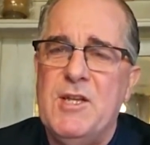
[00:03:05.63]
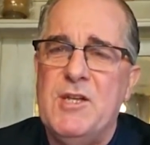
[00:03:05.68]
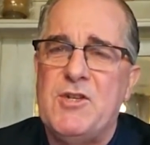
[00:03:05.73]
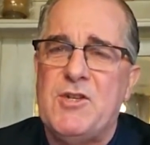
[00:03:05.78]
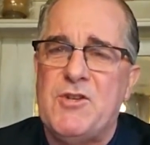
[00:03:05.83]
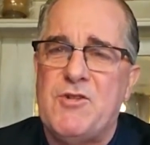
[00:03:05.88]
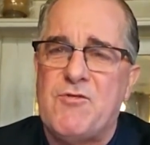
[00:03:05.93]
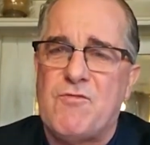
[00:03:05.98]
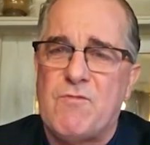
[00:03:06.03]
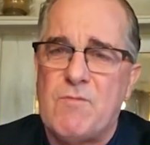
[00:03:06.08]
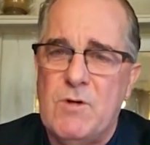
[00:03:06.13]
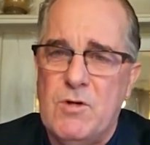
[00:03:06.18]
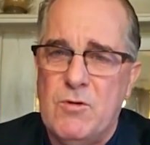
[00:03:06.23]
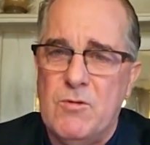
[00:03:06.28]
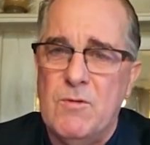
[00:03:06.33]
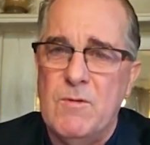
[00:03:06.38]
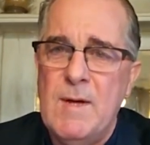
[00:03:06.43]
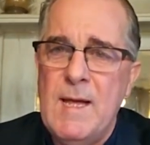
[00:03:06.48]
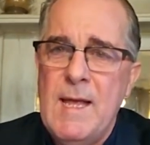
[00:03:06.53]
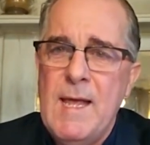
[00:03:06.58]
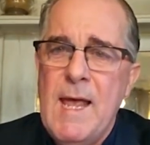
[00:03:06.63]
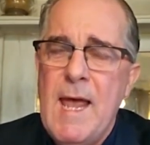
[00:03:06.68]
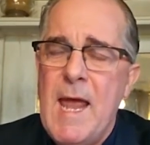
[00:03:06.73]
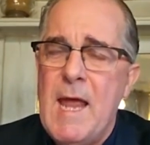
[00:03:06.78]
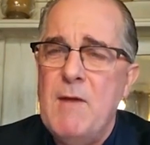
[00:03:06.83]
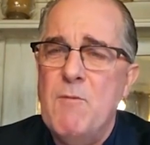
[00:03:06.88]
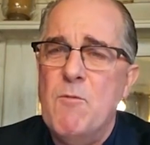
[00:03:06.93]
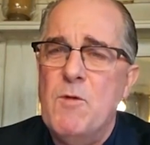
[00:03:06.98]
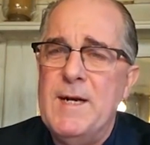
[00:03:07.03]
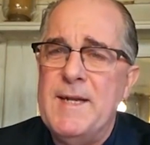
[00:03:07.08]
is true
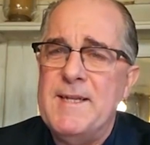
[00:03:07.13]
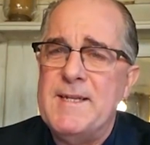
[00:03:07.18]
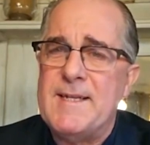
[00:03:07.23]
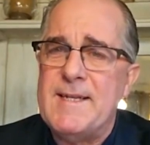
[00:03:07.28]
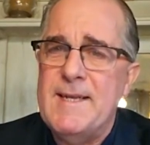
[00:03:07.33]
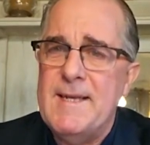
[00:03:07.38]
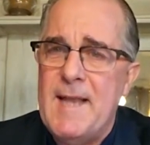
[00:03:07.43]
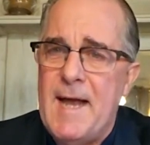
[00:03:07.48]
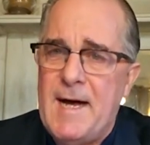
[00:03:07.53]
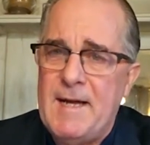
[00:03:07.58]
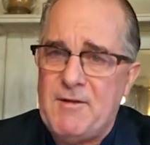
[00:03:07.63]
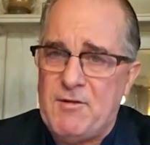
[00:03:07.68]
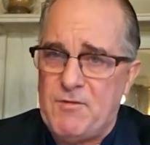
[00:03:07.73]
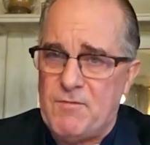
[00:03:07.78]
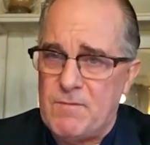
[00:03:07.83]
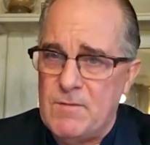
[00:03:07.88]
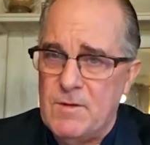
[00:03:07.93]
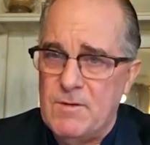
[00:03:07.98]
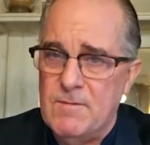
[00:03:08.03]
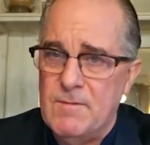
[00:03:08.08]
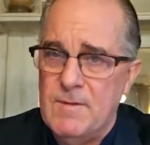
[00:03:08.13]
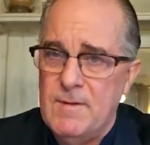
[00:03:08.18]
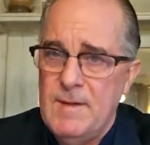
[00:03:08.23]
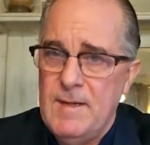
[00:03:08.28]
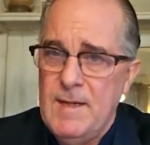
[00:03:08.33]
and what is not true,